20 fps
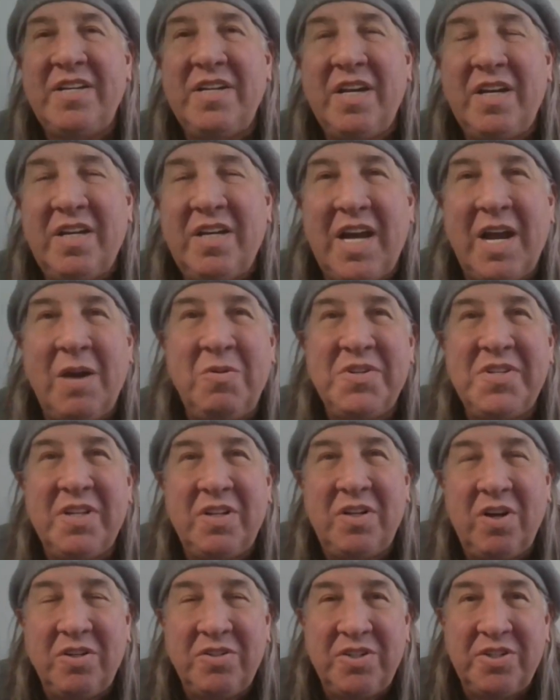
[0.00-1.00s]
a, I was
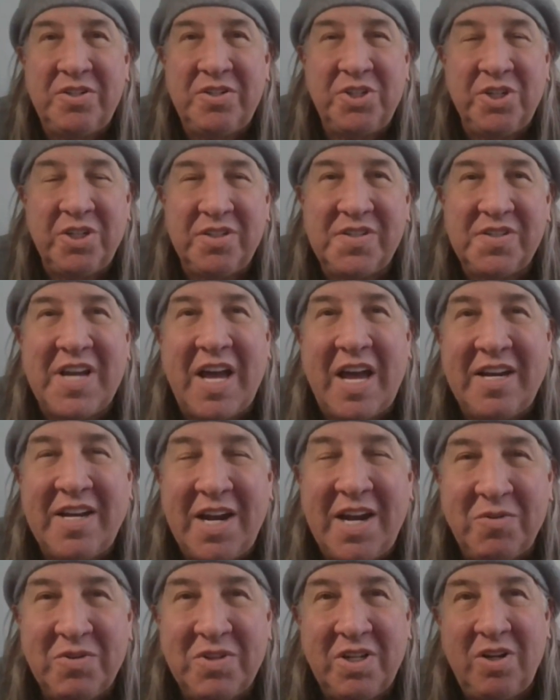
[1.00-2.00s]
the largest. Scott and
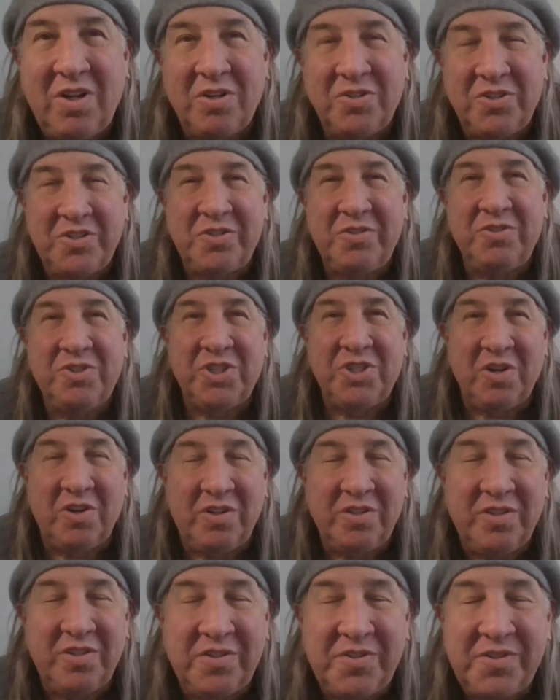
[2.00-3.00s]
I were the largest two
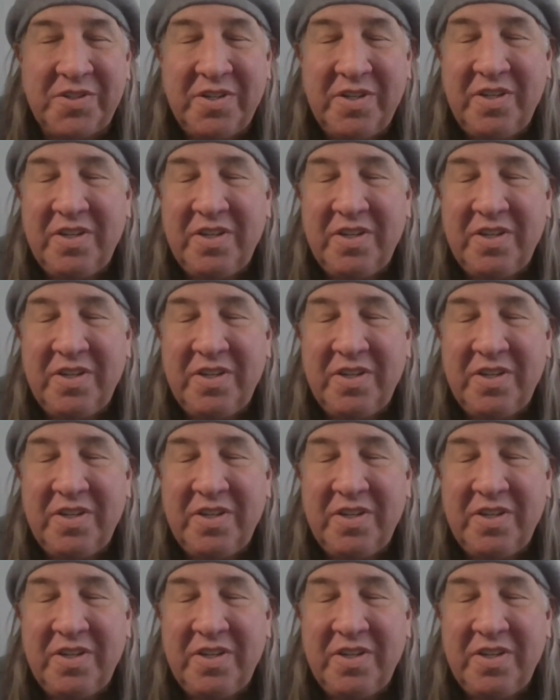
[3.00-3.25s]
shareholders.